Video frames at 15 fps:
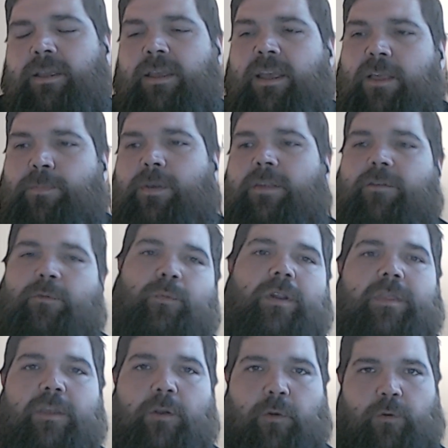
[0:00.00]
is because it's one of
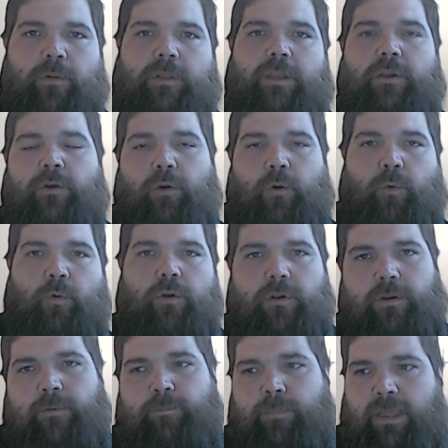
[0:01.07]
the earlier
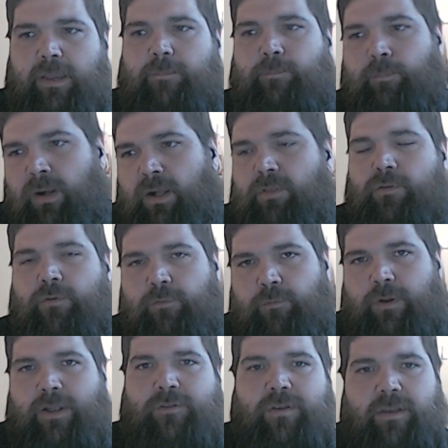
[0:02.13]
horror like monster
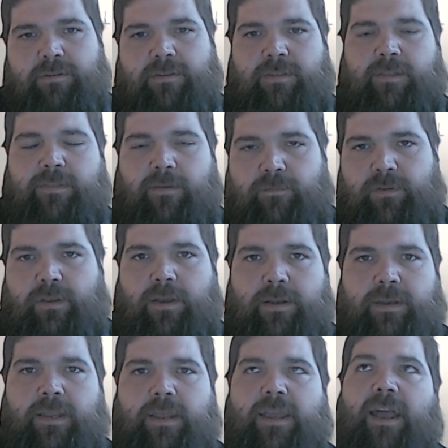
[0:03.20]
franchises that they've
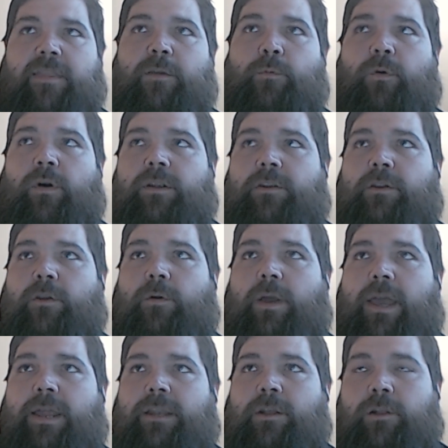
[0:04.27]
done, and they wanted to go
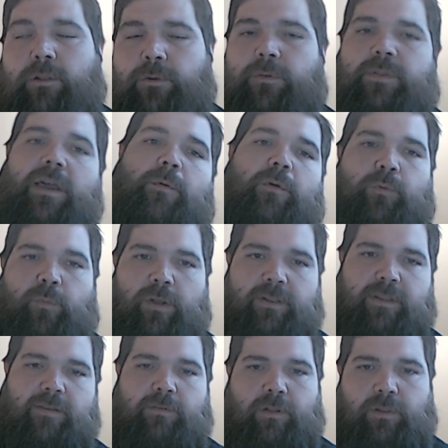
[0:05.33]
ahead and include that with what
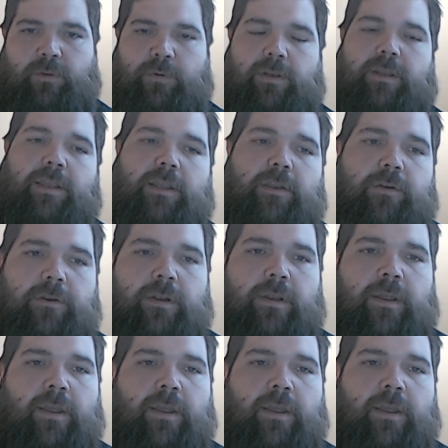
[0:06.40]
they've included here.